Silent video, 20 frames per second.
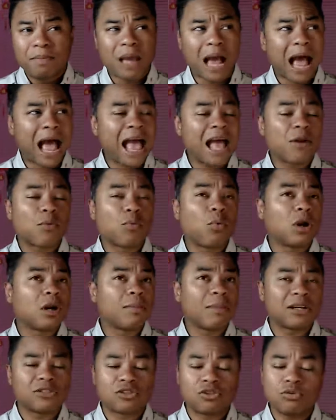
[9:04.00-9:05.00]
I had one
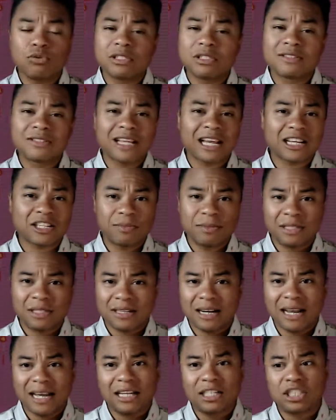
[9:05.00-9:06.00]
of my students text me
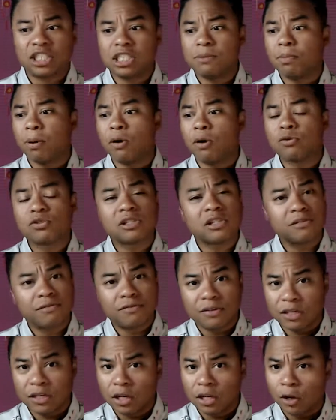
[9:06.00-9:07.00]
today. She posted a
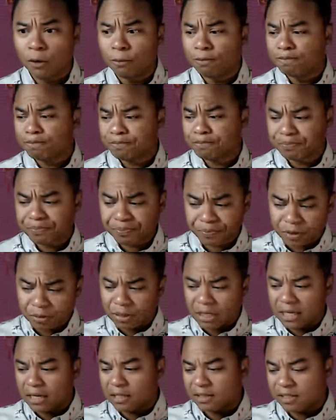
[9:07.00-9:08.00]
video. Let
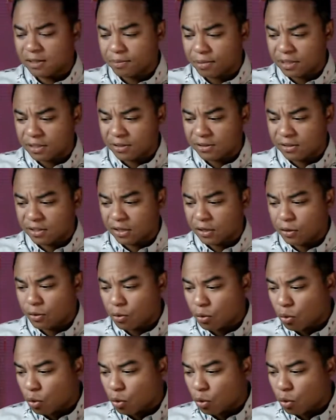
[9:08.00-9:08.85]
me get a sip of this tea.